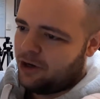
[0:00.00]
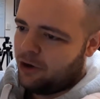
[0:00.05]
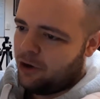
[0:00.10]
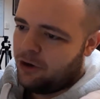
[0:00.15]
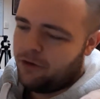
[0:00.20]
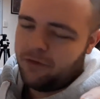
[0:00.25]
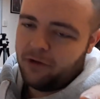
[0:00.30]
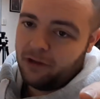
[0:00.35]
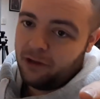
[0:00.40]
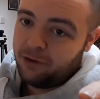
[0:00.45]

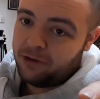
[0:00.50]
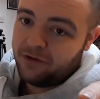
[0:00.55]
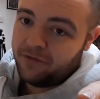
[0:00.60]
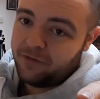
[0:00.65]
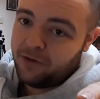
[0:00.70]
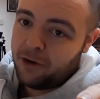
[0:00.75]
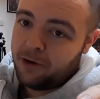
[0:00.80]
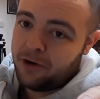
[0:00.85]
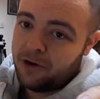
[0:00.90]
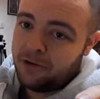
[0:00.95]
Overload of
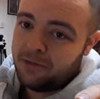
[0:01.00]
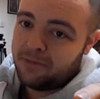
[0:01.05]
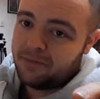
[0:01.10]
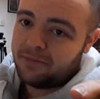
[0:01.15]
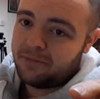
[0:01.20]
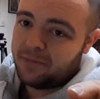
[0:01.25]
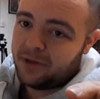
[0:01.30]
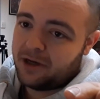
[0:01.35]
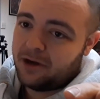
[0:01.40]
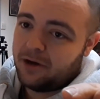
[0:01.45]
volume,
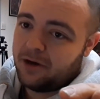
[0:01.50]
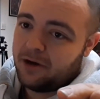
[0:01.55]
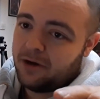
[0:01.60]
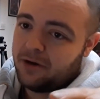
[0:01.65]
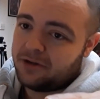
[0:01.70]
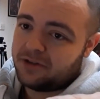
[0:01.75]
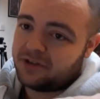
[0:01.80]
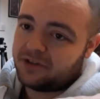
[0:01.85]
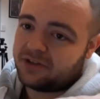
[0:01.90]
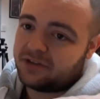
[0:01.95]

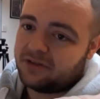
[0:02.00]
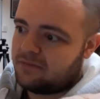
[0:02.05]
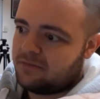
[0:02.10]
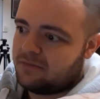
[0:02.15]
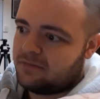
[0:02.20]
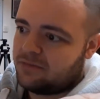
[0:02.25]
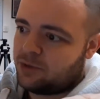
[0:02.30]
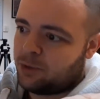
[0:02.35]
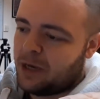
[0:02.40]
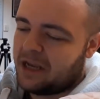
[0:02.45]
because
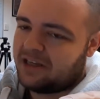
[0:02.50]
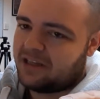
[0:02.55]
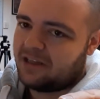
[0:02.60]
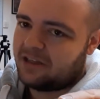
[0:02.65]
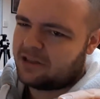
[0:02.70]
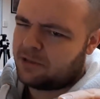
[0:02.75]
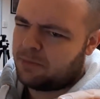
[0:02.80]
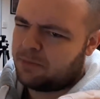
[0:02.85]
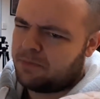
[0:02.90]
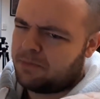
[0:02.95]
20
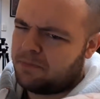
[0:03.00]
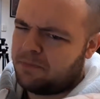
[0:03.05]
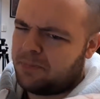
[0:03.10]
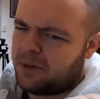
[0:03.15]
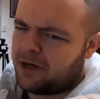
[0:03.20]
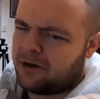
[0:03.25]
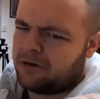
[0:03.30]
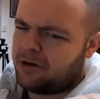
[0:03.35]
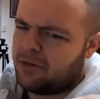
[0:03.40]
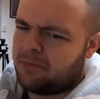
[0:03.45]
is a
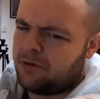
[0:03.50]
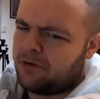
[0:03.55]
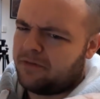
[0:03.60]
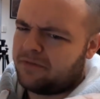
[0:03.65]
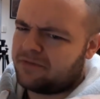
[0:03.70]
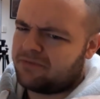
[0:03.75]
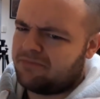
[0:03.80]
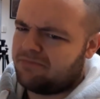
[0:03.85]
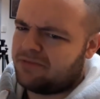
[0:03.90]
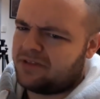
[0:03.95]
bigger number
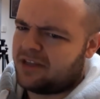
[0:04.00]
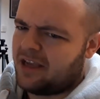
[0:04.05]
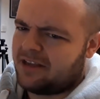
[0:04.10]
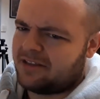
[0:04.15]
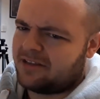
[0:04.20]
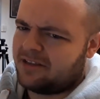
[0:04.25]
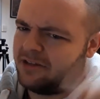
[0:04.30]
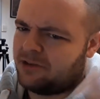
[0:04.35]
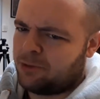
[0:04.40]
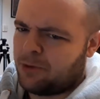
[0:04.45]
of sets
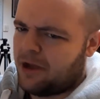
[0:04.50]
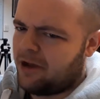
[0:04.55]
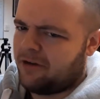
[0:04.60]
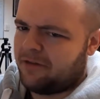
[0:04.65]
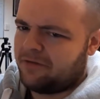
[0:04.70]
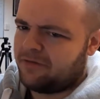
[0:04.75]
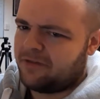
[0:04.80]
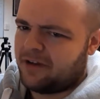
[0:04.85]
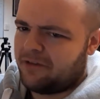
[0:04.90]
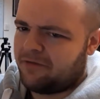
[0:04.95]
than
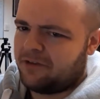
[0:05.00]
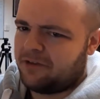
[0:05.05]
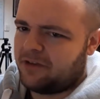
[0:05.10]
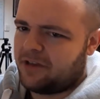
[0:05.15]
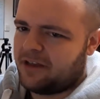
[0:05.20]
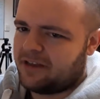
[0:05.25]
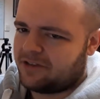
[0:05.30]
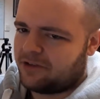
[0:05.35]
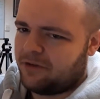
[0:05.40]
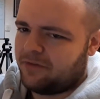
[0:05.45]
12. I feel
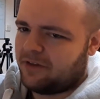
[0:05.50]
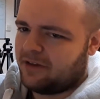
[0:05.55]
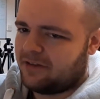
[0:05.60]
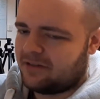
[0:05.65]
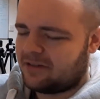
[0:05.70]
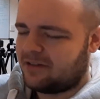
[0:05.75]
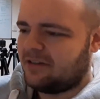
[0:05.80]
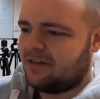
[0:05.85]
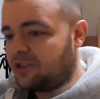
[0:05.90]
that's obvious.